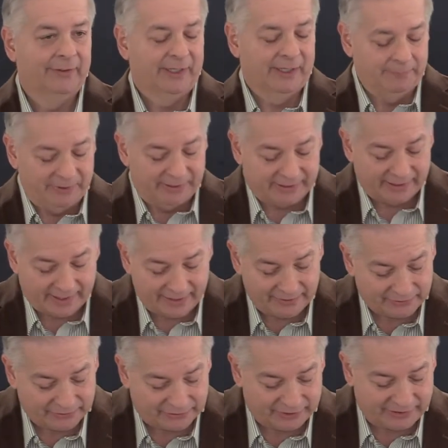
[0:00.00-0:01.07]
And
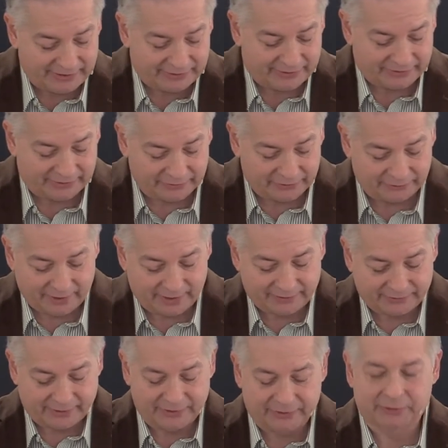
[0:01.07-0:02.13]
because Jesus
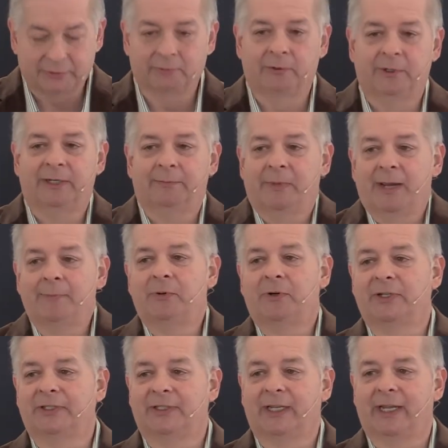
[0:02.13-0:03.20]
instructs us to remember
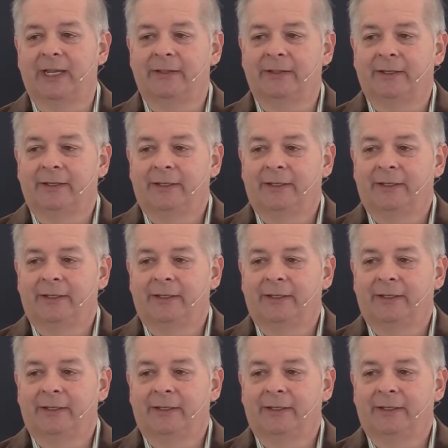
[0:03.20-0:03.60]
his death,